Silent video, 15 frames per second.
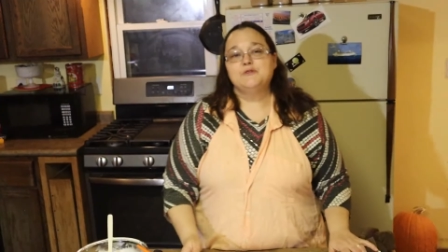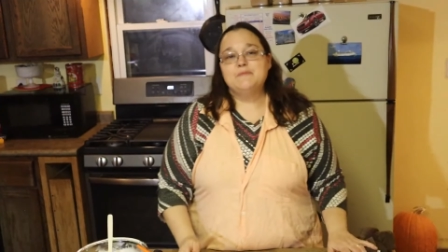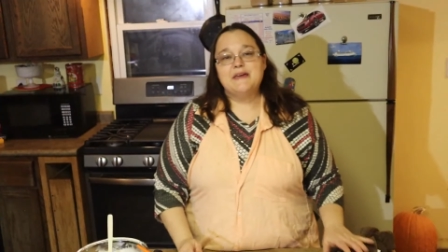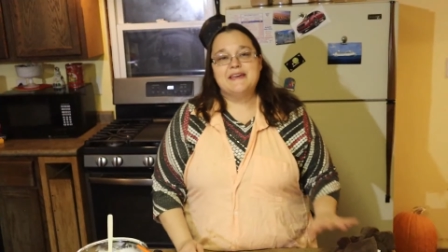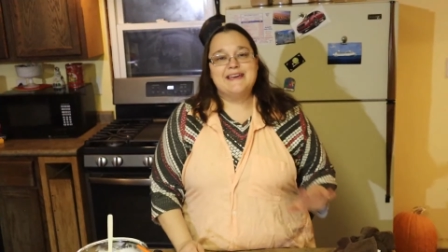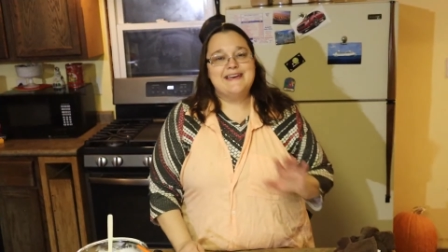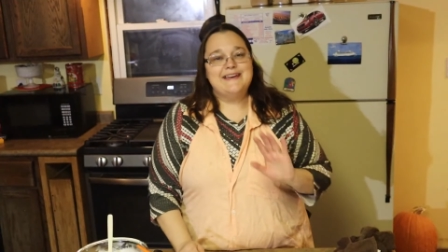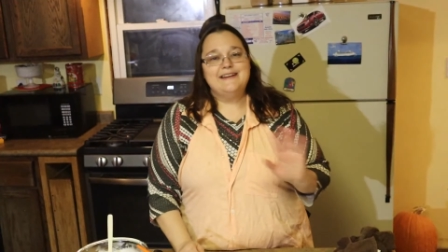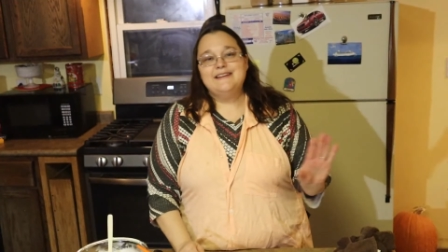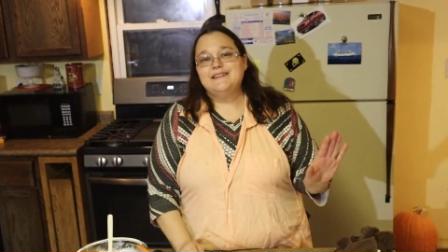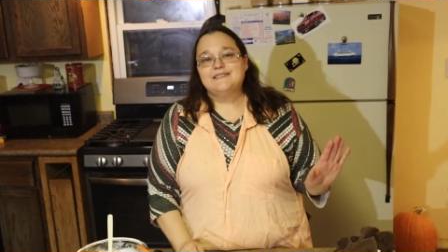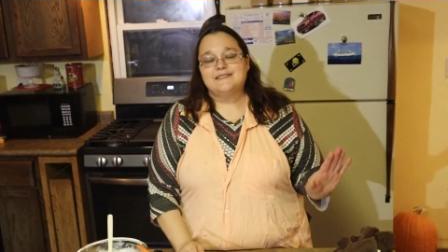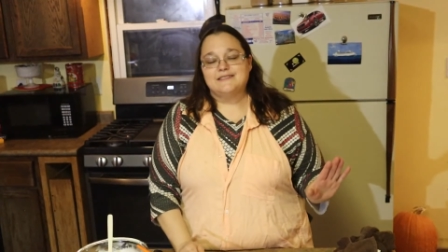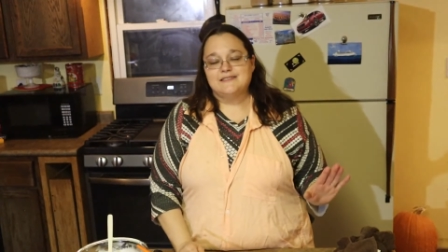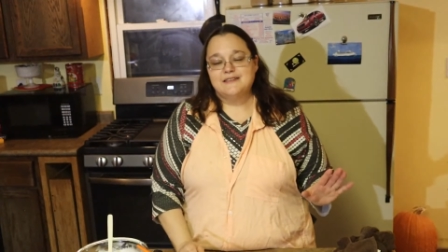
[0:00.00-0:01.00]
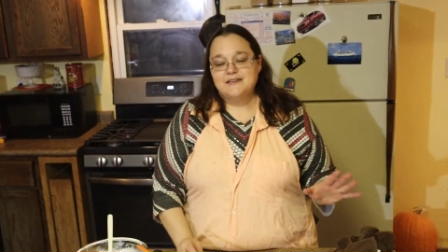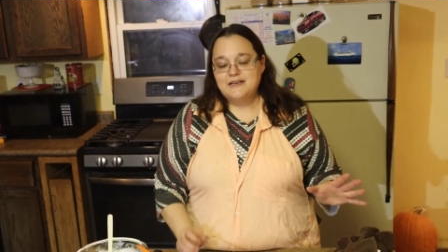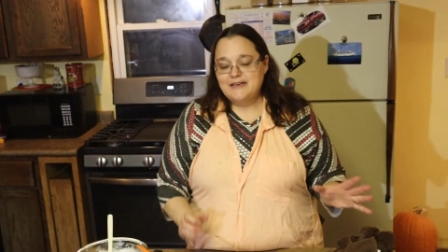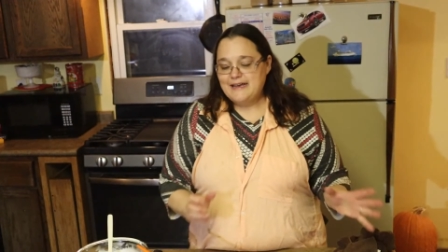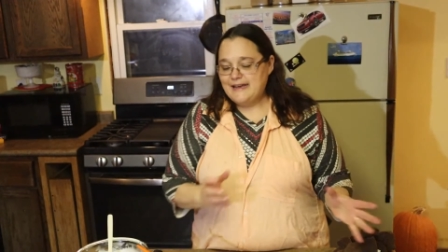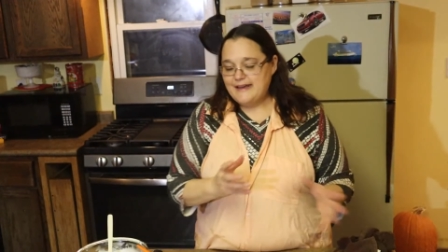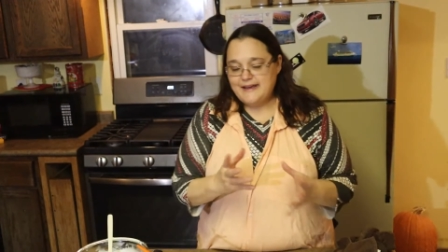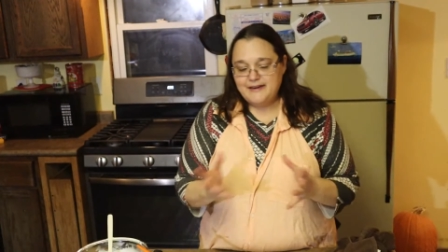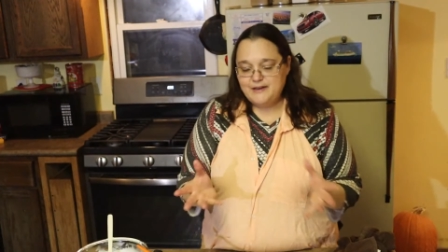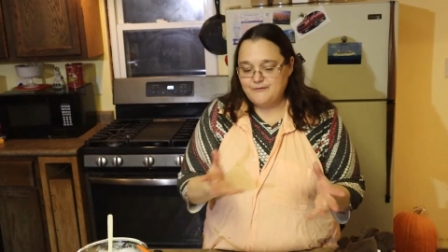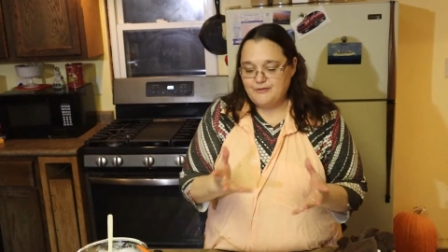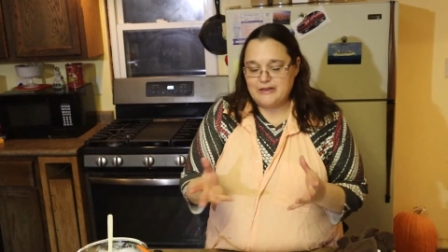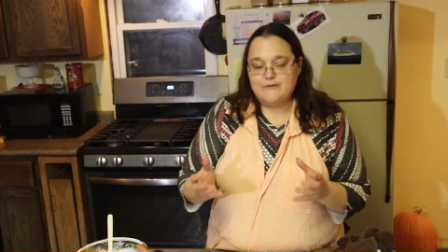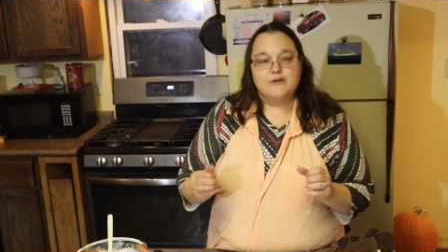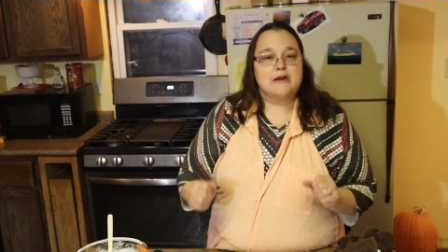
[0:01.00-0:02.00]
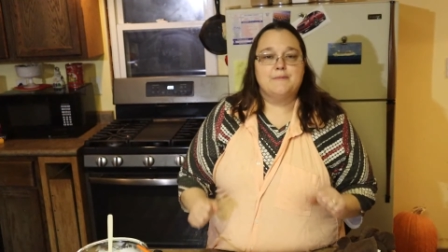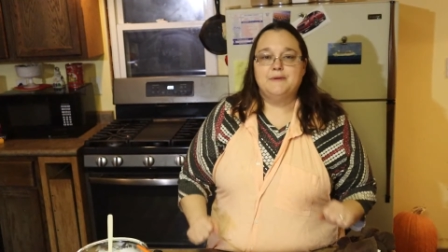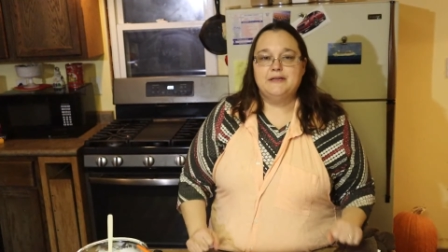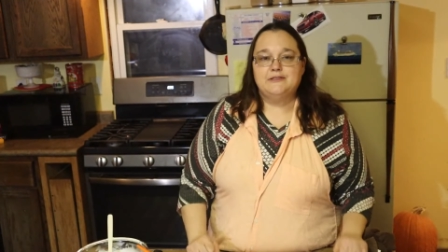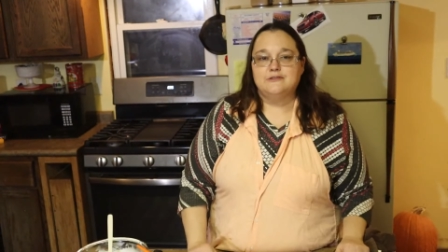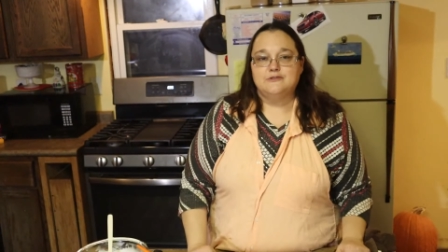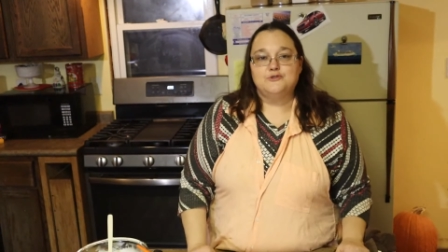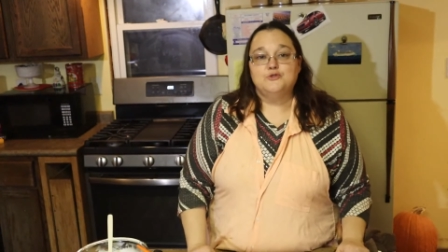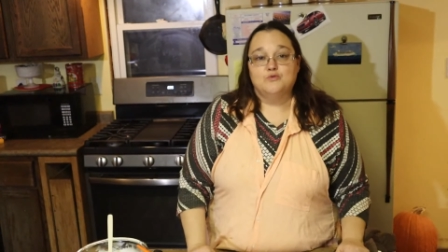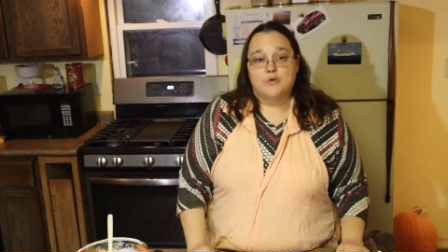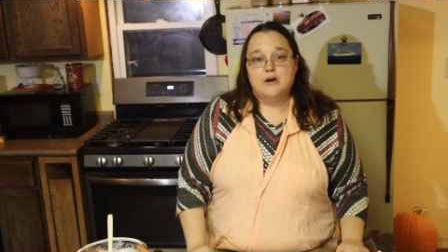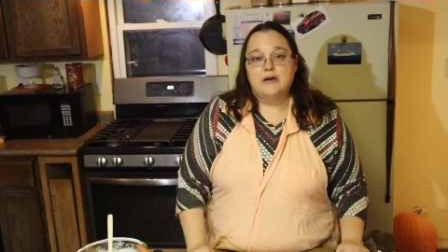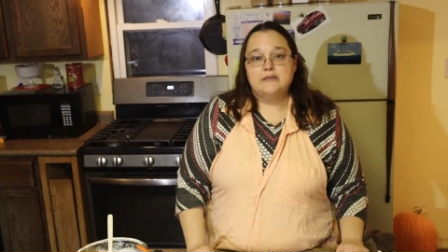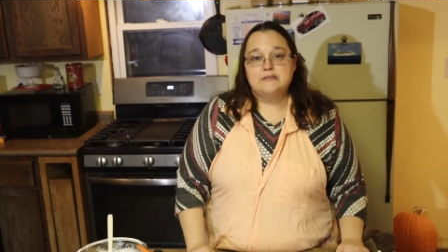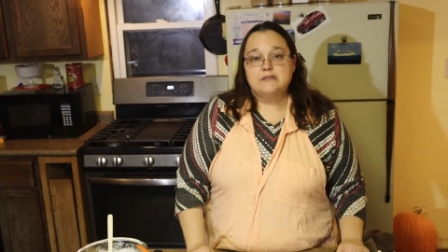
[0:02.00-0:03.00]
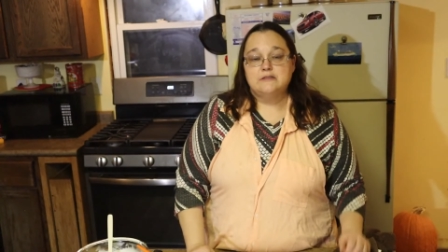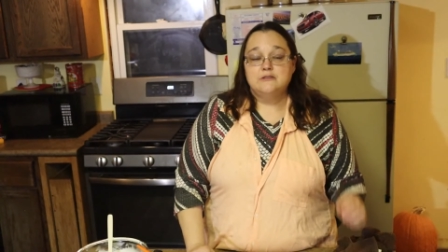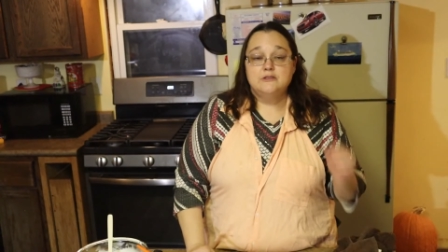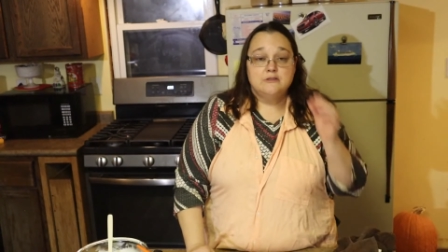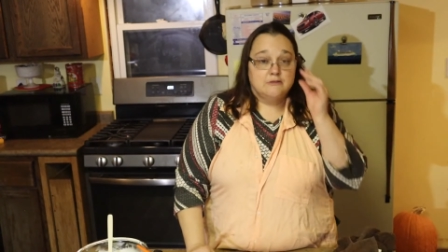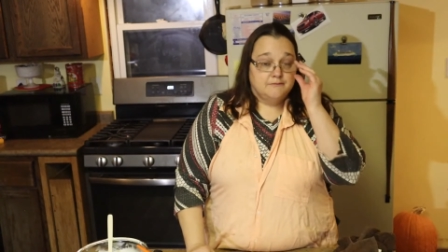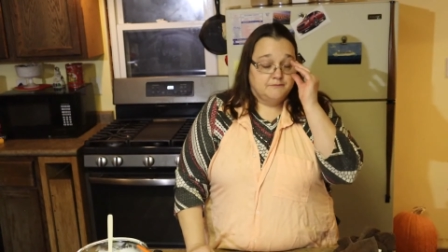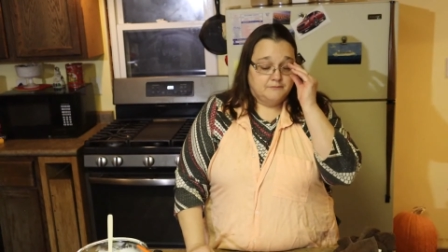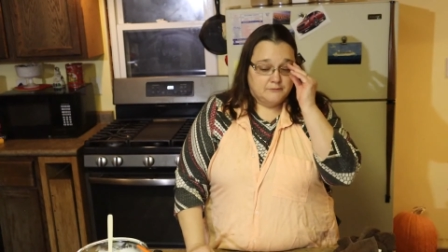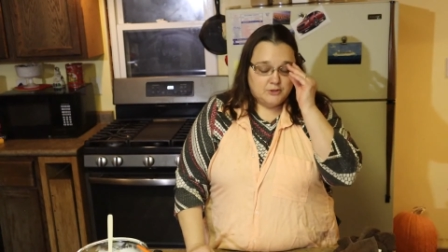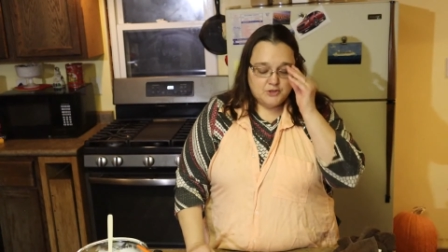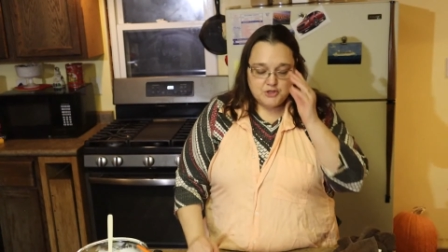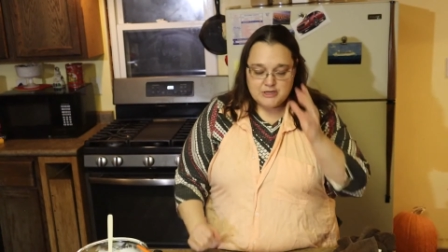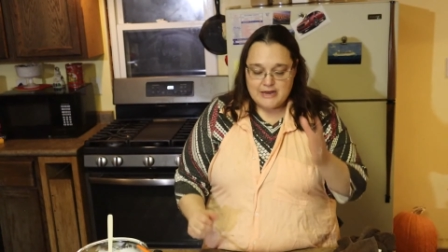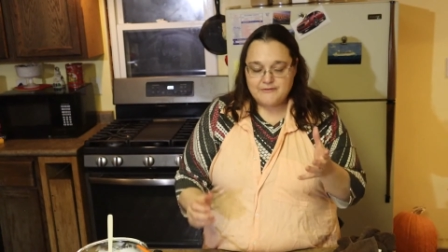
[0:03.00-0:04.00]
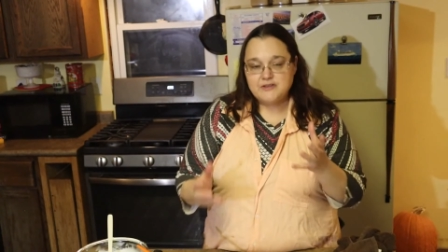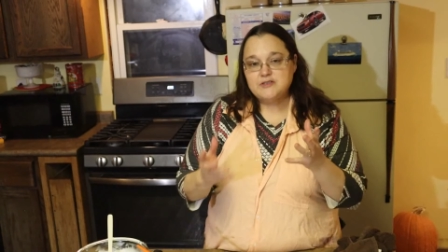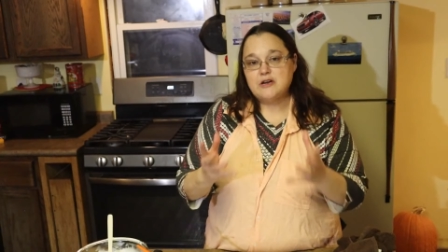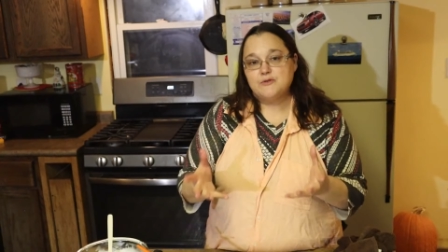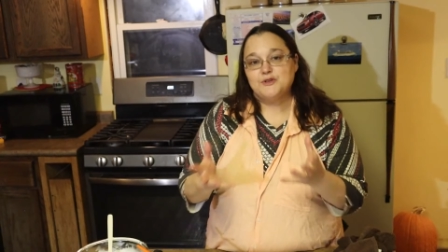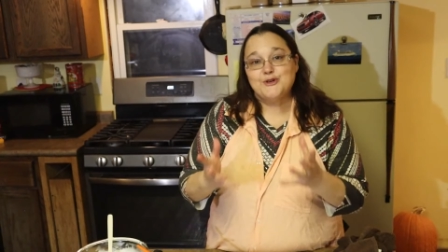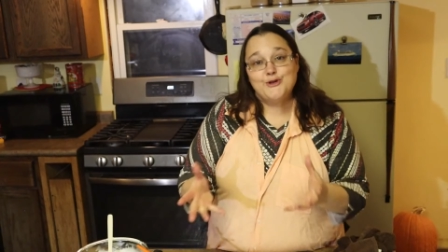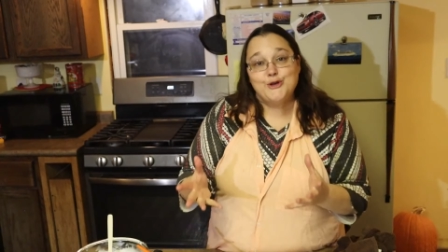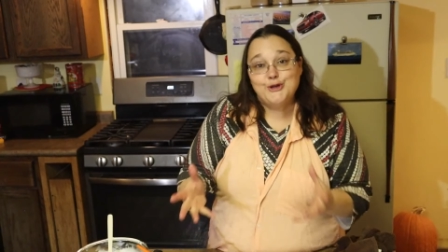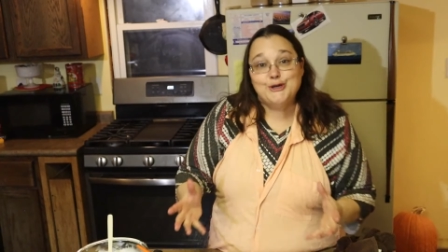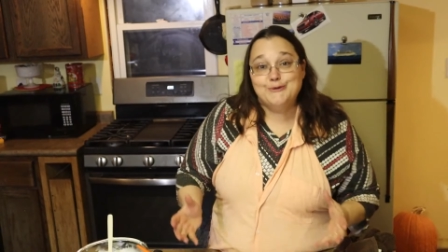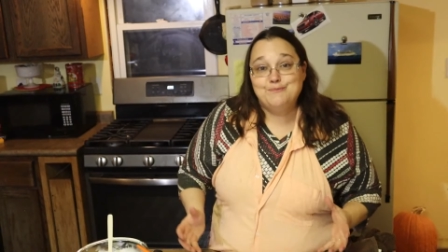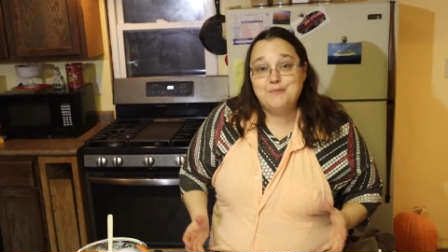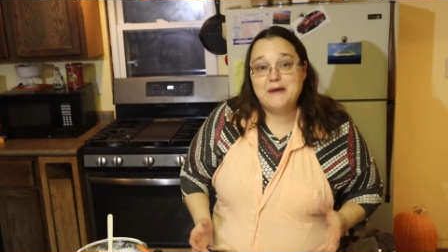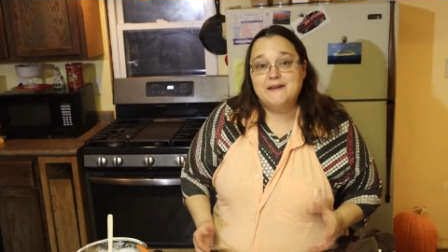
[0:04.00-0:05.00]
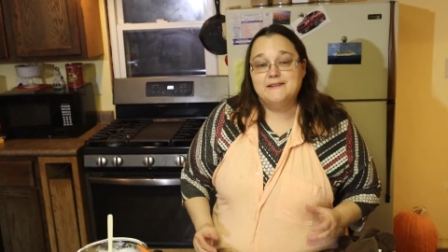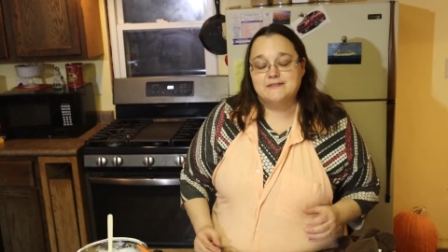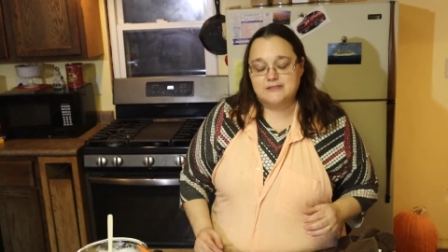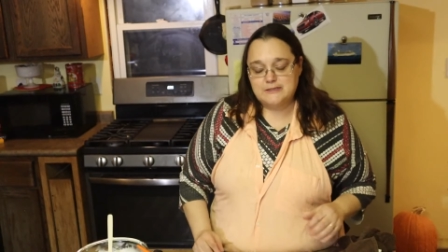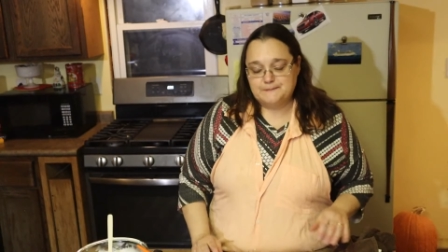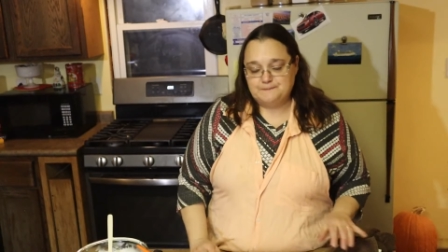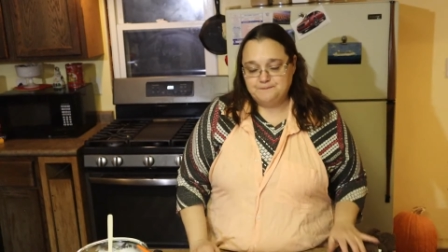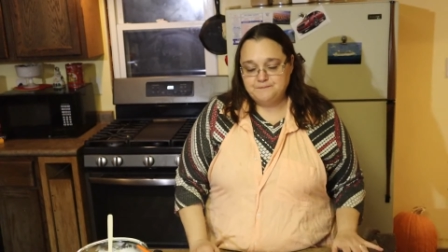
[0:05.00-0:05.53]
can make any flavor combinations you want. You just have to start with a good base.